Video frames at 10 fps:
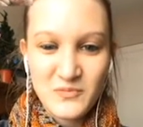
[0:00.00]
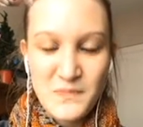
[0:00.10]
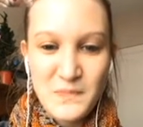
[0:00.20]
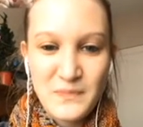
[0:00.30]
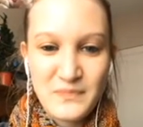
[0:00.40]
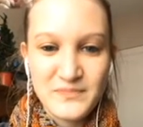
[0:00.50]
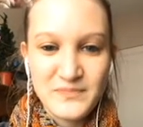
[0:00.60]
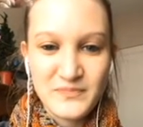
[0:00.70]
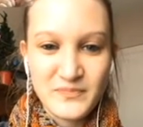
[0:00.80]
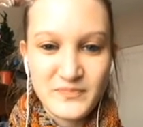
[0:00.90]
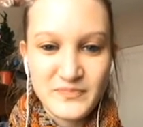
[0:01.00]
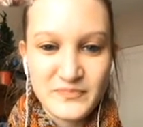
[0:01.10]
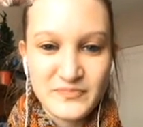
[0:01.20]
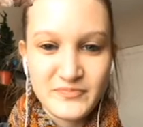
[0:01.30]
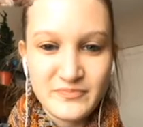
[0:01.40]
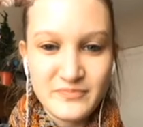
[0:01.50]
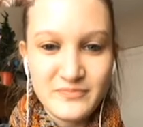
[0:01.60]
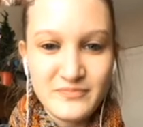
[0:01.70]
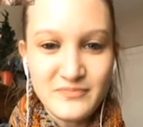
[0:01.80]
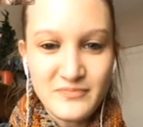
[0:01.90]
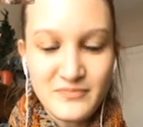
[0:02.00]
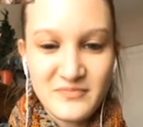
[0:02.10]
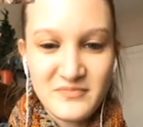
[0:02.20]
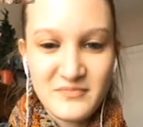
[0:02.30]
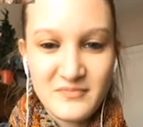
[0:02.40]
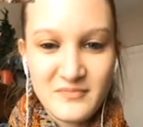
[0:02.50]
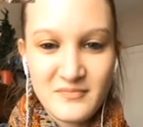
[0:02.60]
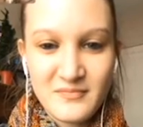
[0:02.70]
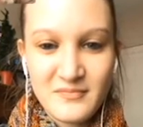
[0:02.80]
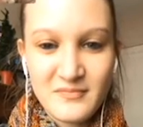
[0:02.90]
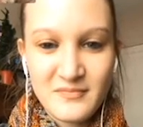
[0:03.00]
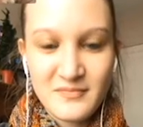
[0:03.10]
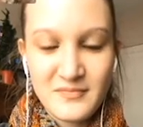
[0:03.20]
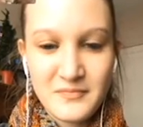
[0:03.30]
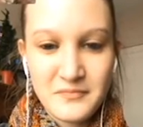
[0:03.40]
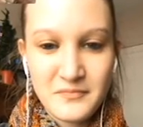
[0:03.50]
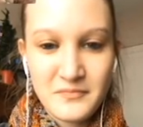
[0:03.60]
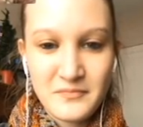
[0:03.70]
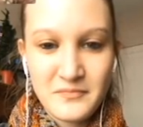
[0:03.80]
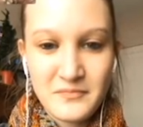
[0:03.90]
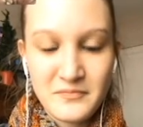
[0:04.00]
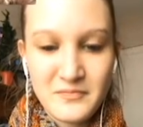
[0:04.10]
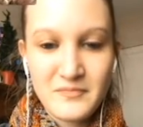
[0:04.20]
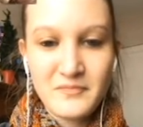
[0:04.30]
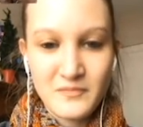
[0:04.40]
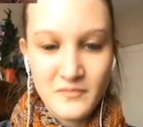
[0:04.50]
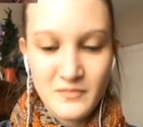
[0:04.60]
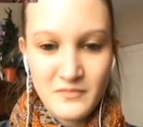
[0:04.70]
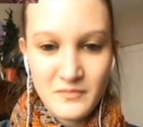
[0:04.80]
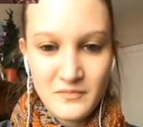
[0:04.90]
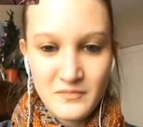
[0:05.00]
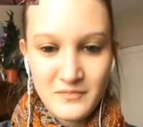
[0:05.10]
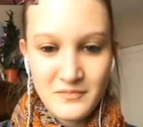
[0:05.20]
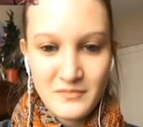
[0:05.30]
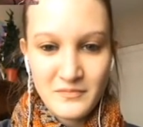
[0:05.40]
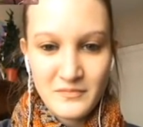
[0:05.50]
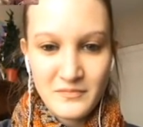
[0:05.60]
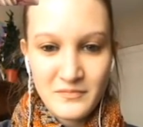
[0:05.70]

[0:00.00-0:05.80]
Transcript: The person shown says nothing.